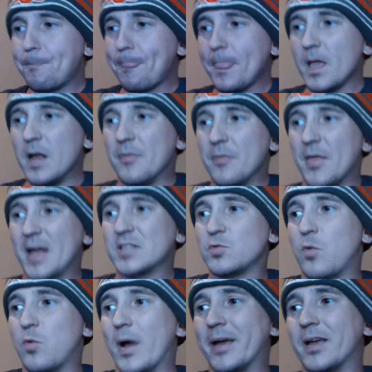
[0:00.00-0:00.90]

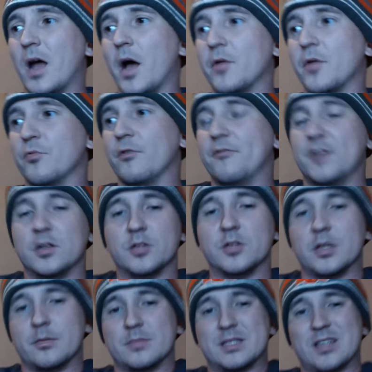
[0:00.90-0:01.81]
God revealed
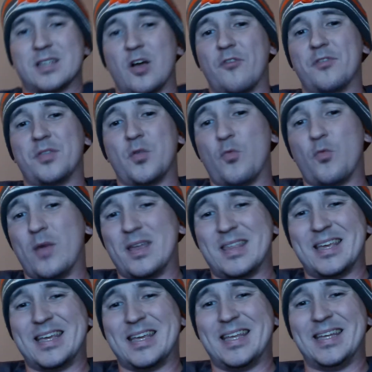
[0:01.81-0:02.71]
Himself in the way
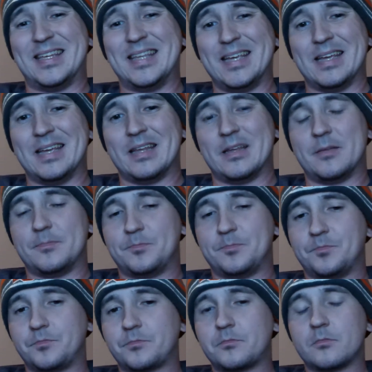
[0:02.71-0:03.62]
that He did.
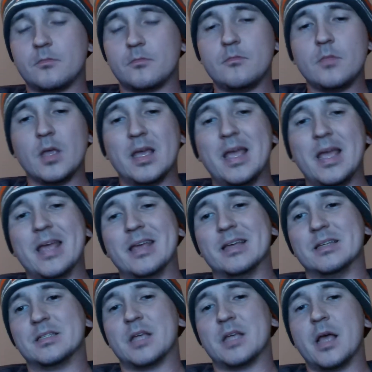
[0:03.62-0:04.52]

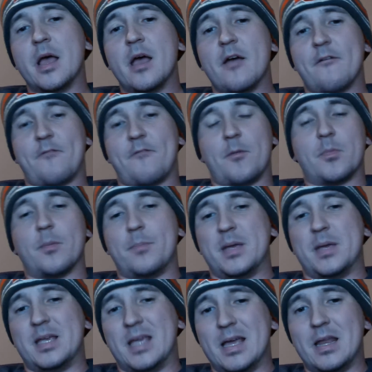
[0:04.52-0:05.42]
Is from the
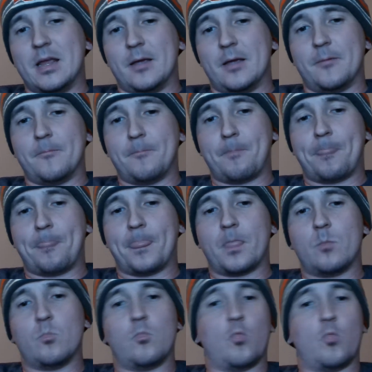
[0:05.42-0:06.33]
beginning,
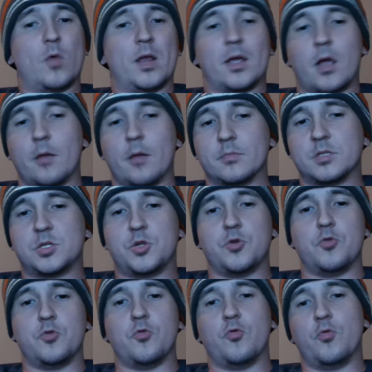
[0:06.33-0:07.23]
when it comes
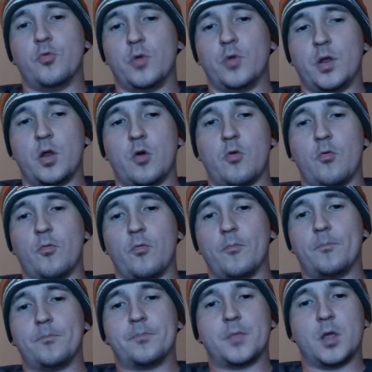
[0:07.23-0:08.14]
to
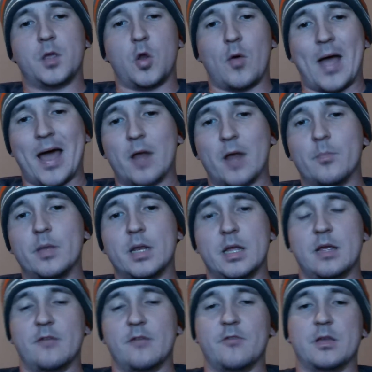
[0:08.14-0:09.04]
Adam and
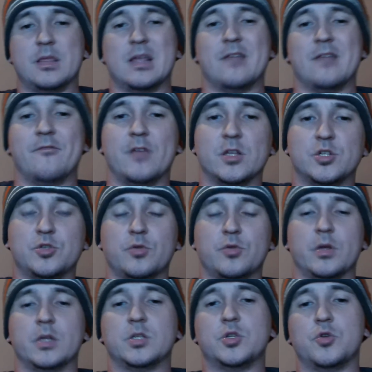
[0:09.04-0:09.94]
Eve, and then
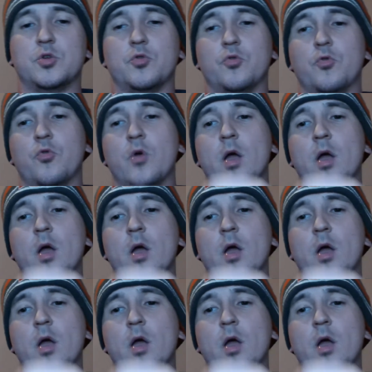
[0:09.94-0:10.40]
eventually to